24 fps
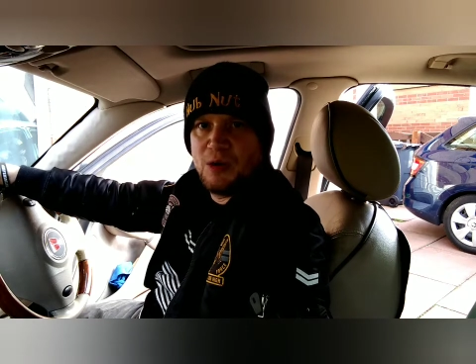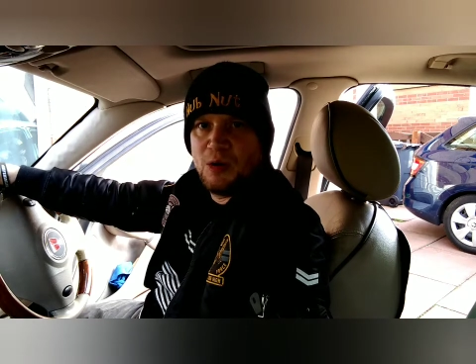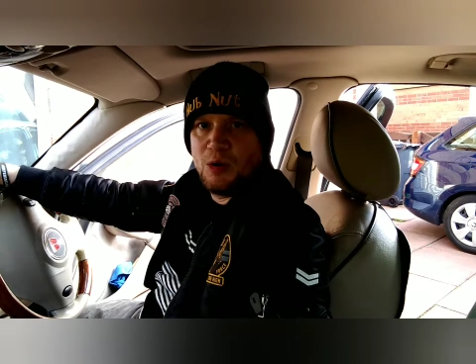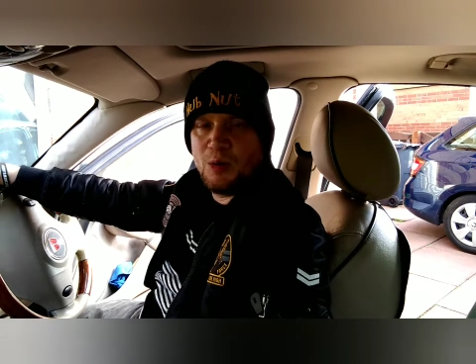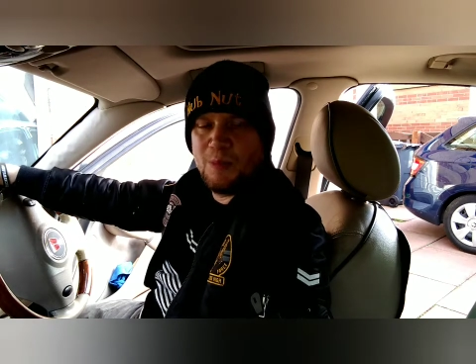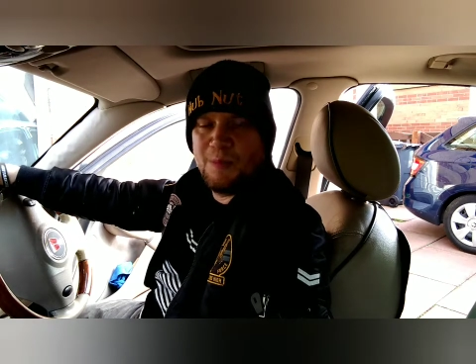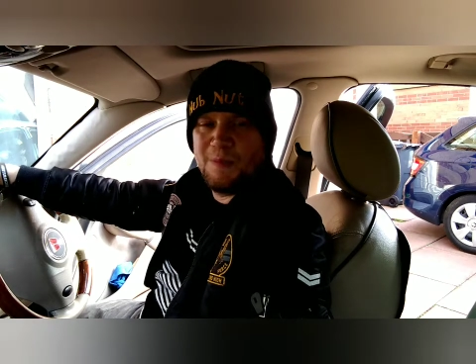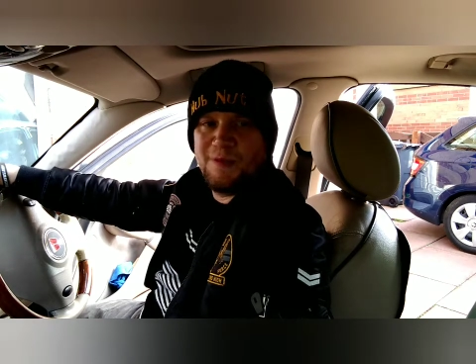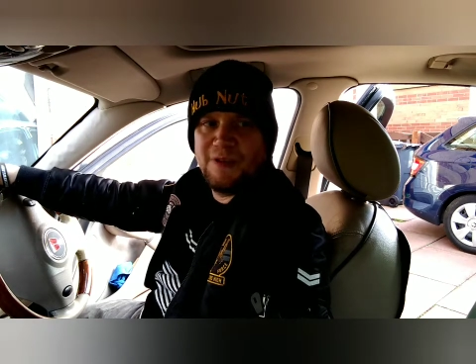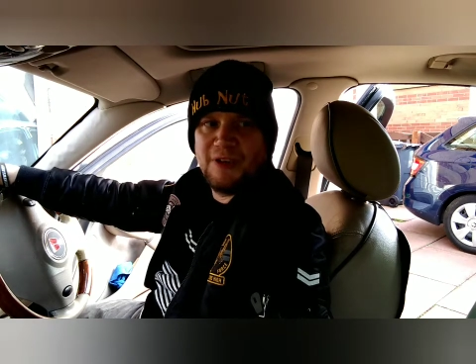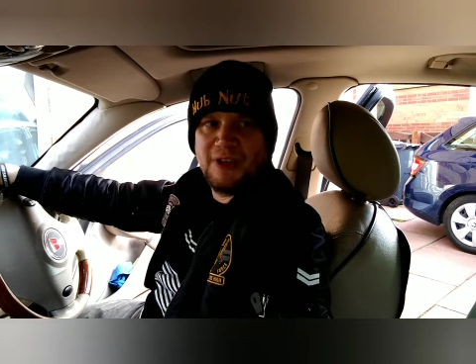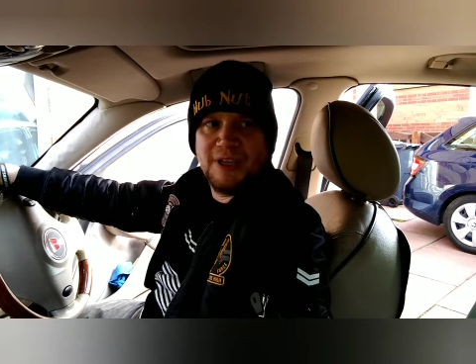
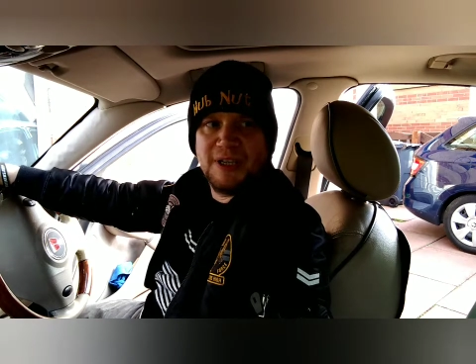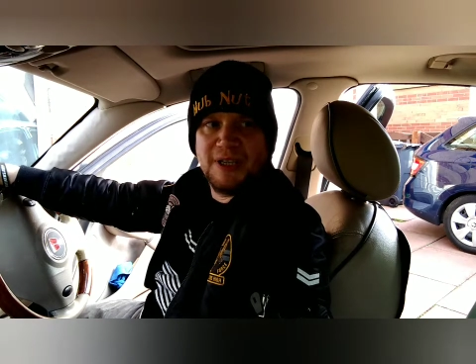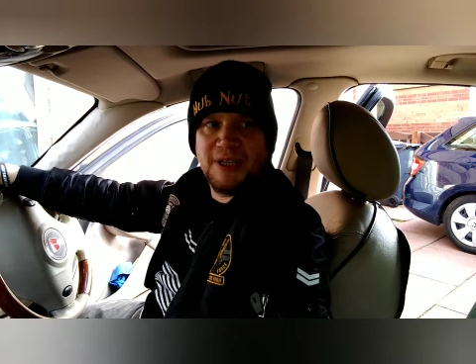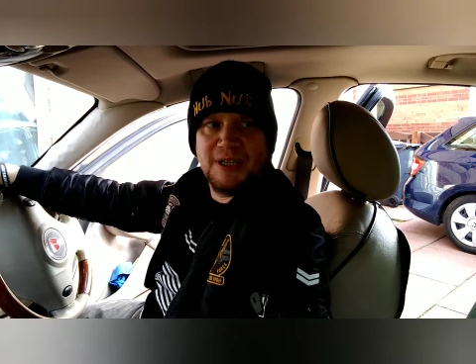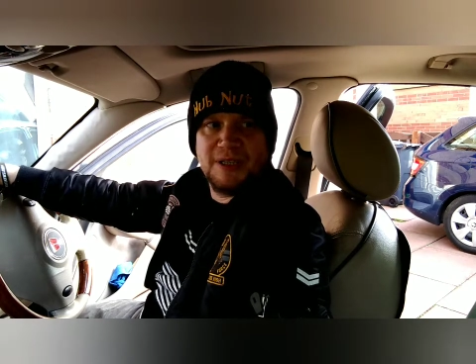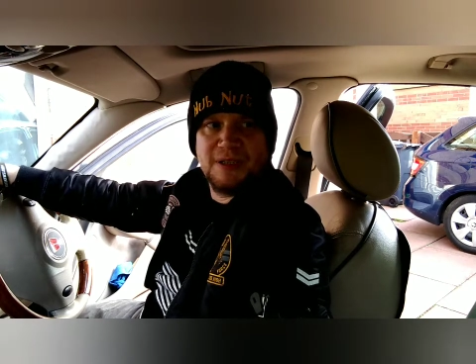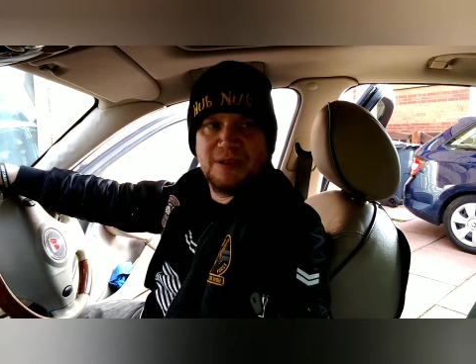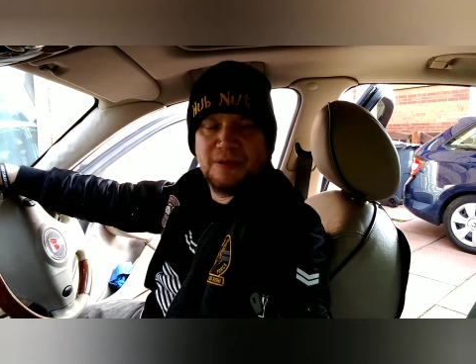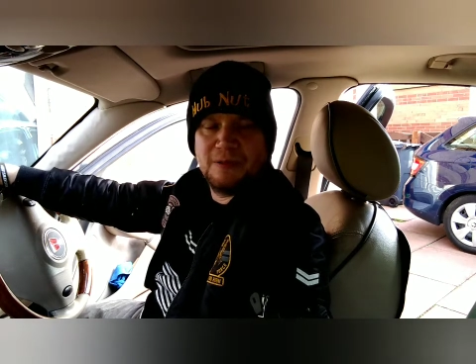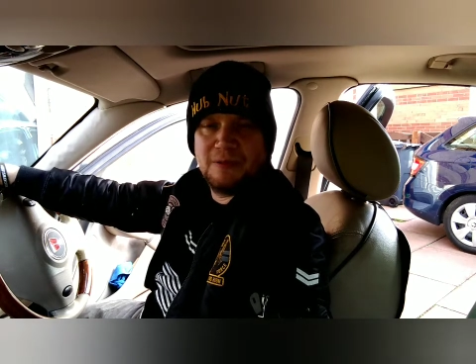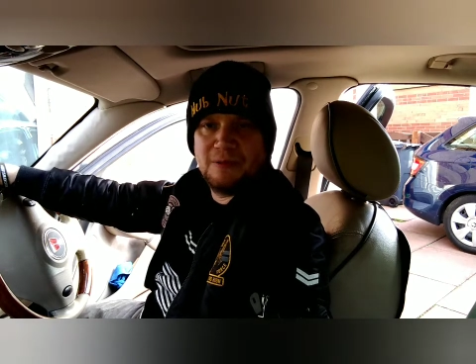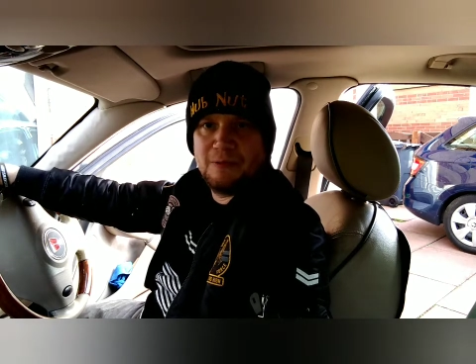
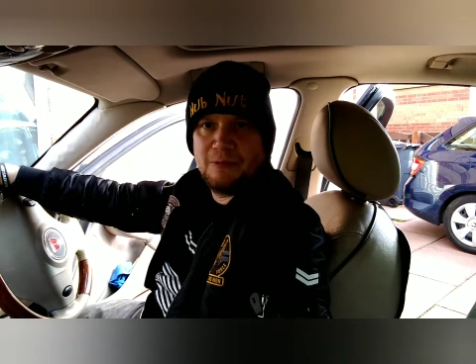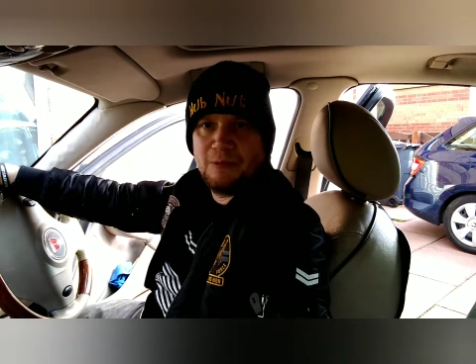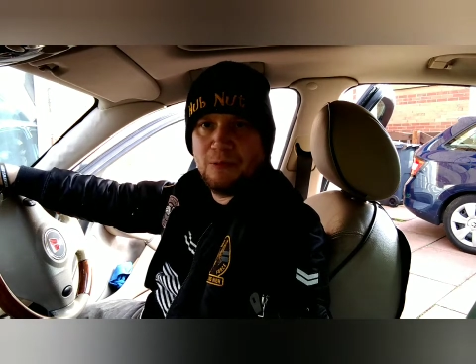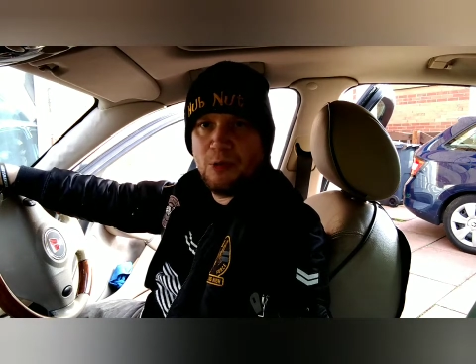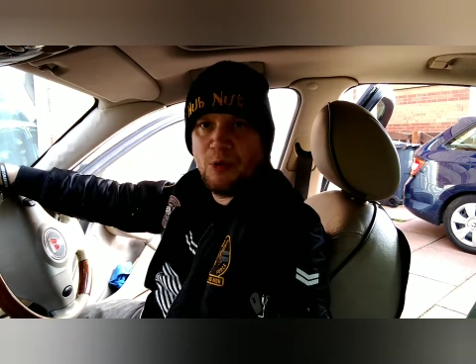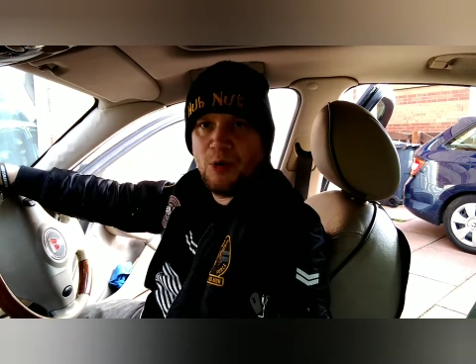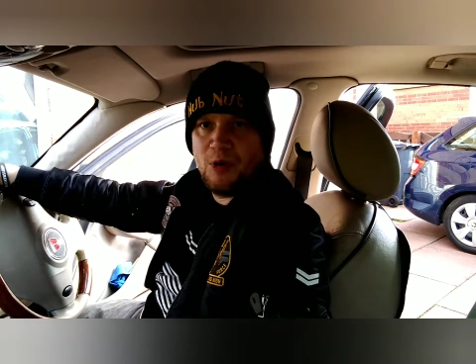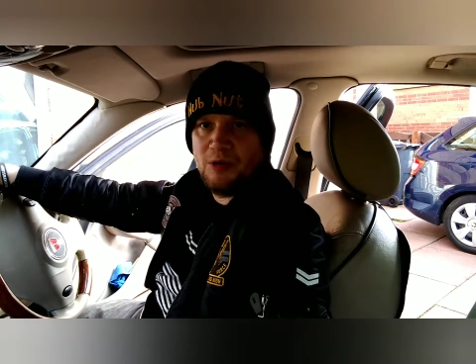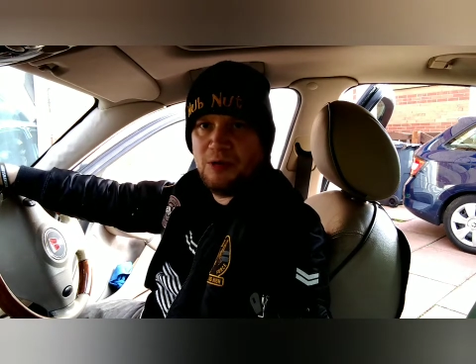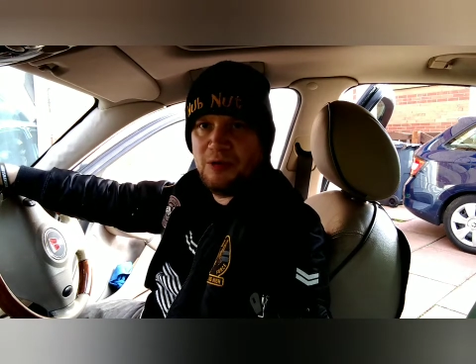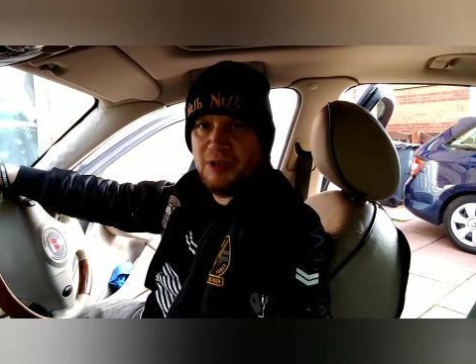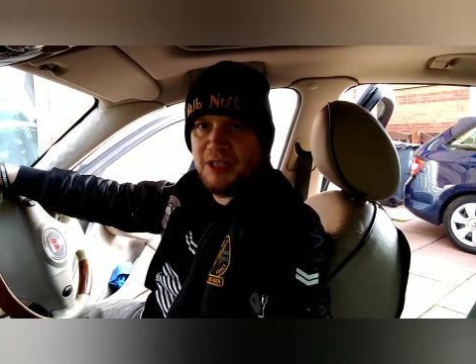hopefully
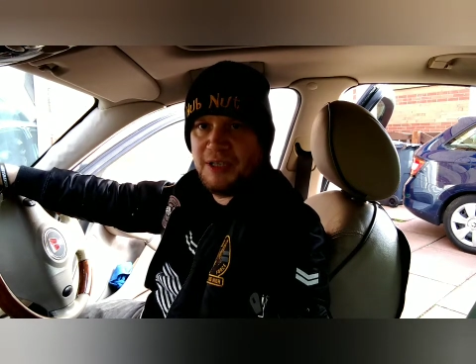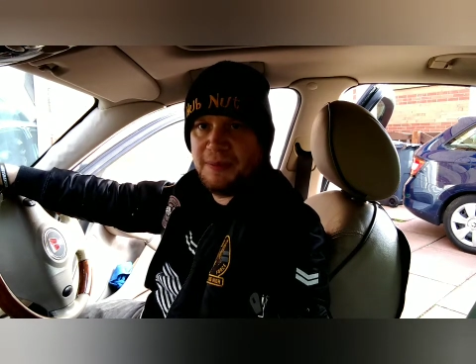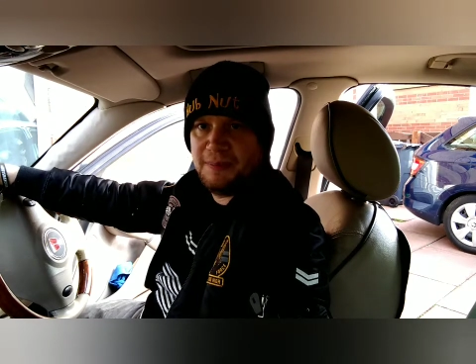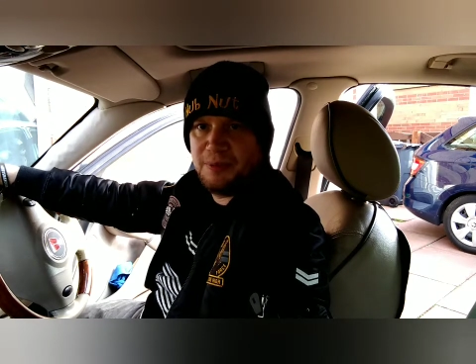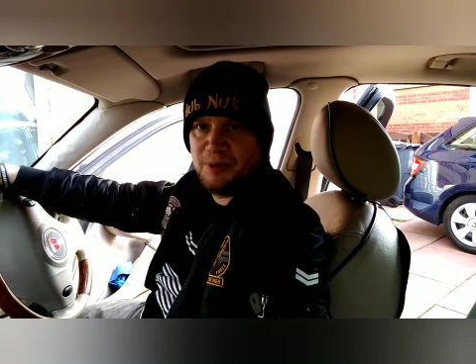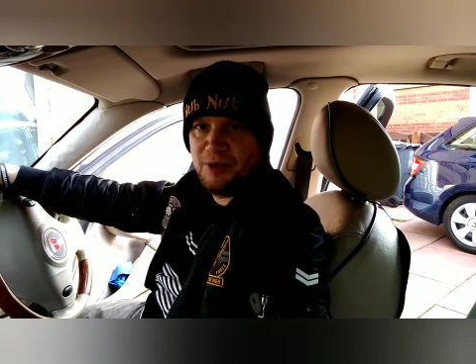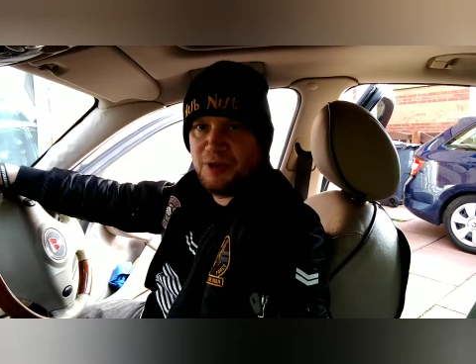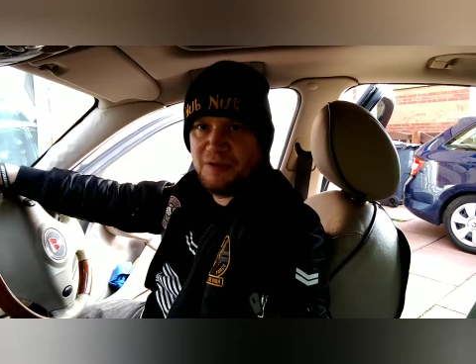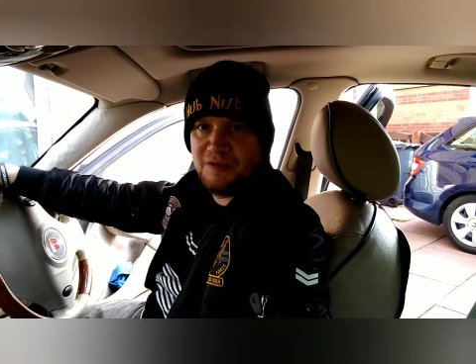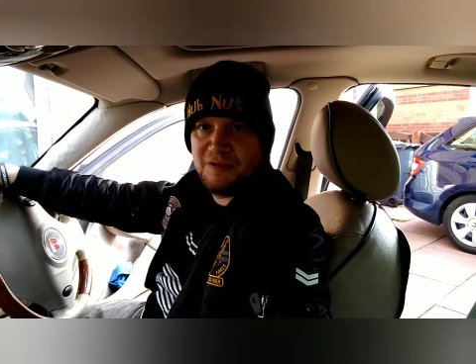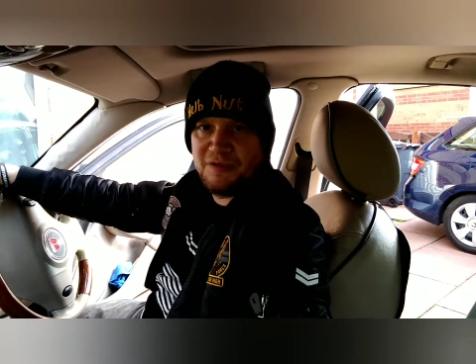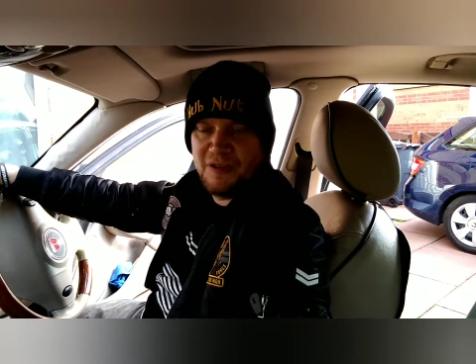water leak
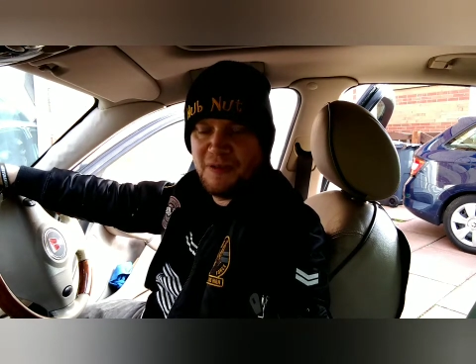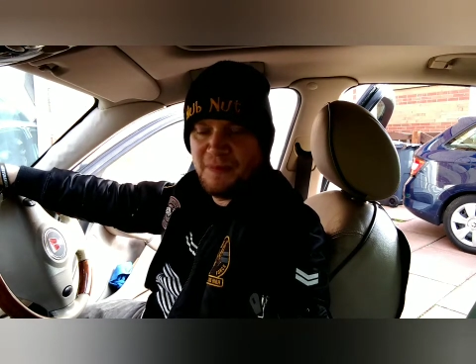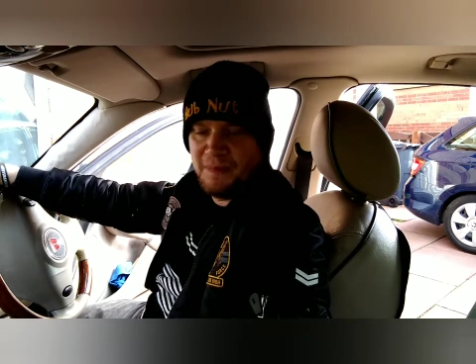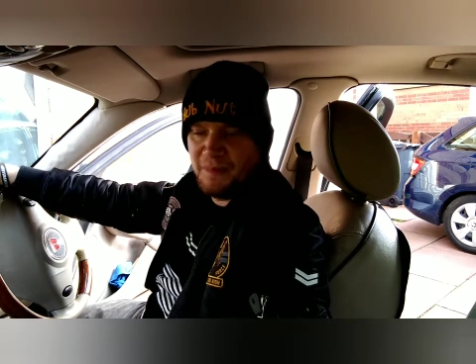proof.